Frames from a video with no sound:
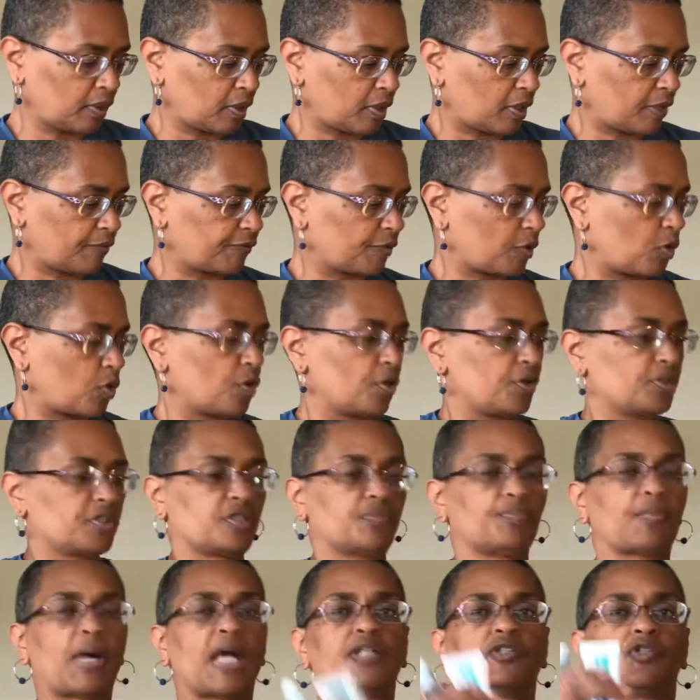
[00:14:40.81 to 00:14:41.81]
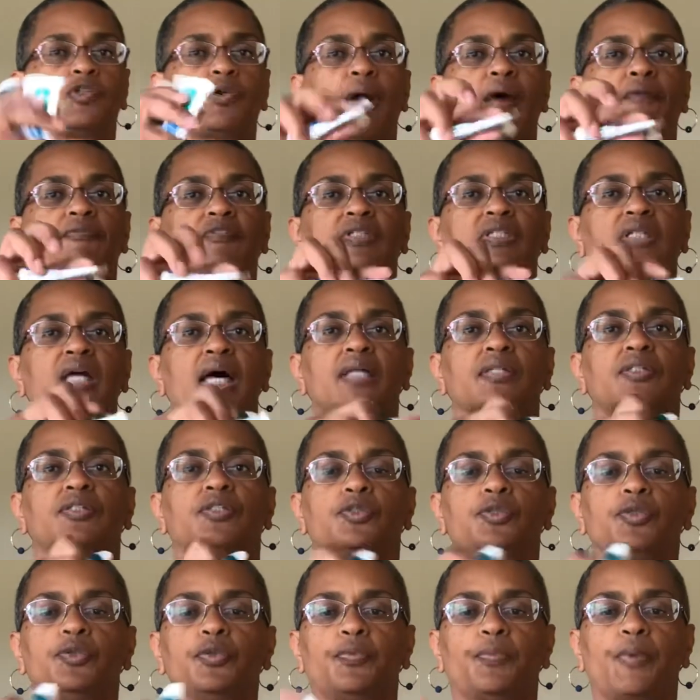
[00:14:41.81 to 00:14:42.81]
of course my travel size
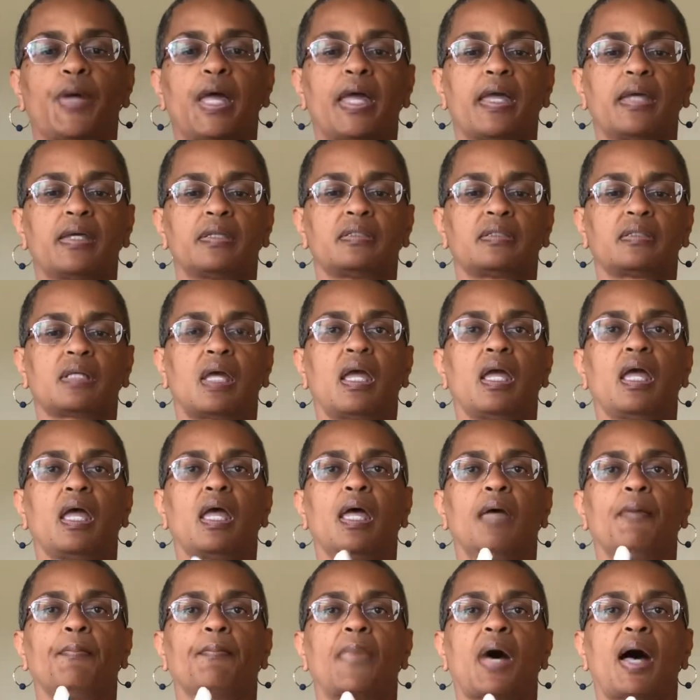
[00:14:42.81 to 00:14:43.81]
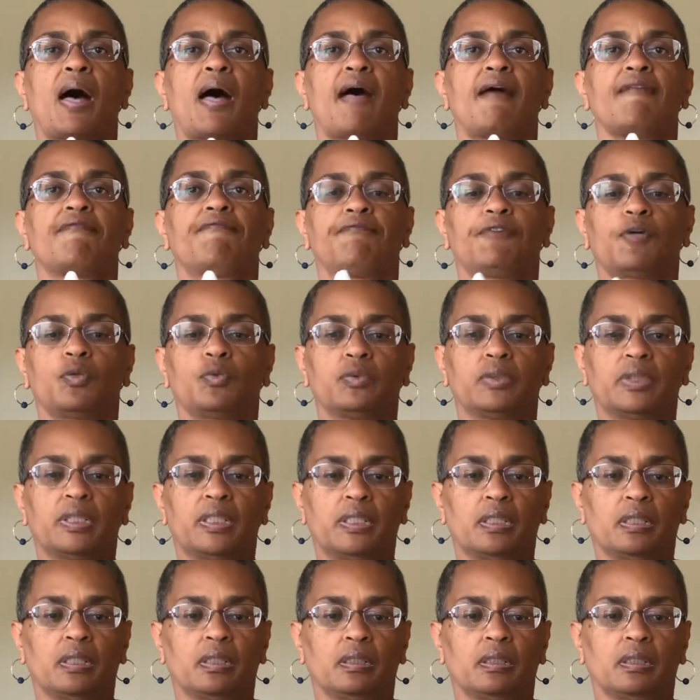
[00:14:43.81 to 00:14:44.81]
toothpaste and my
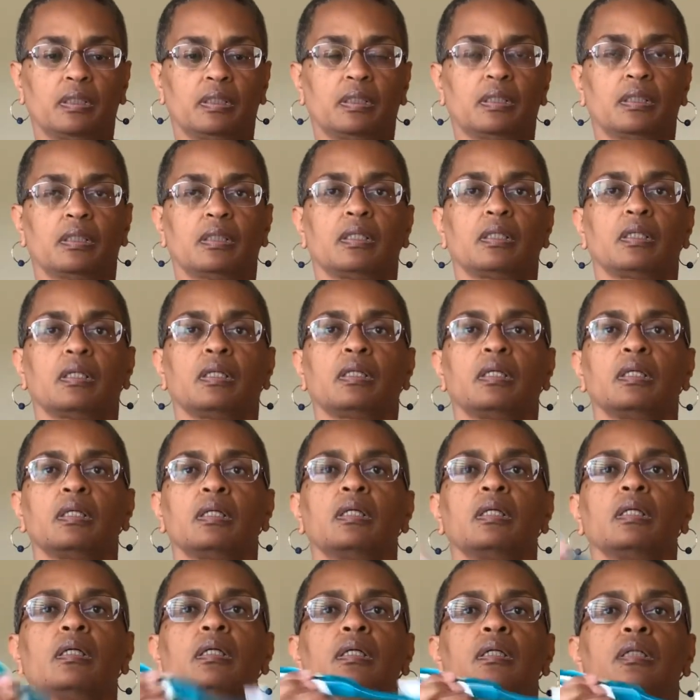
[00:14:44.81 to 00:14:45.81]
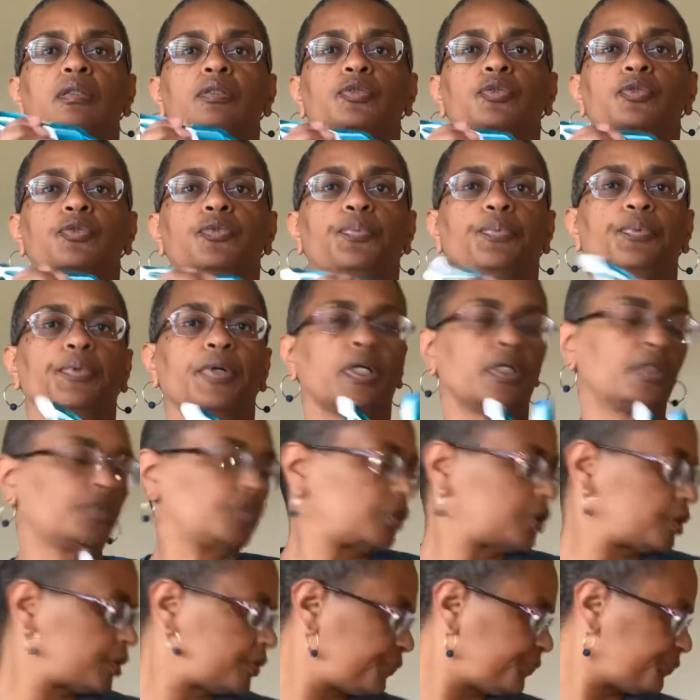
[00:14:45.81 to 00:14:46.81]
folding
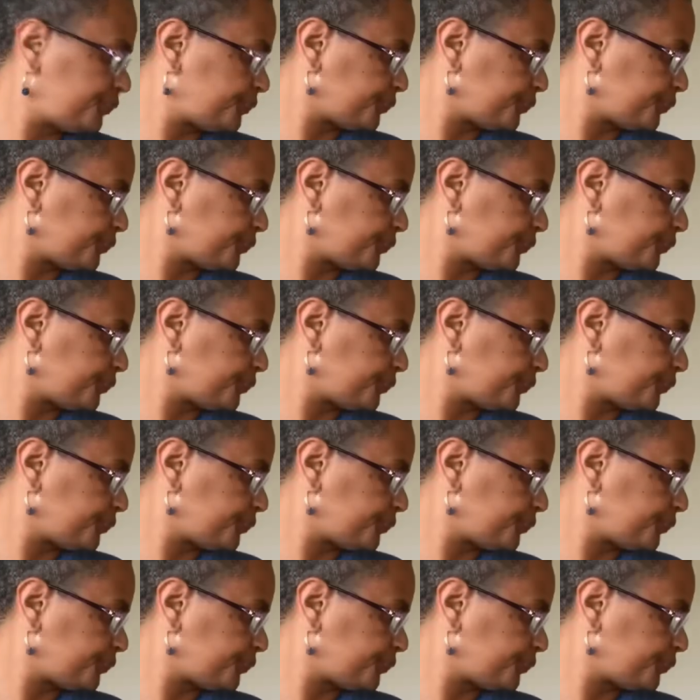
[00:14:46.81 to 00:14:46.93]
toothbrush,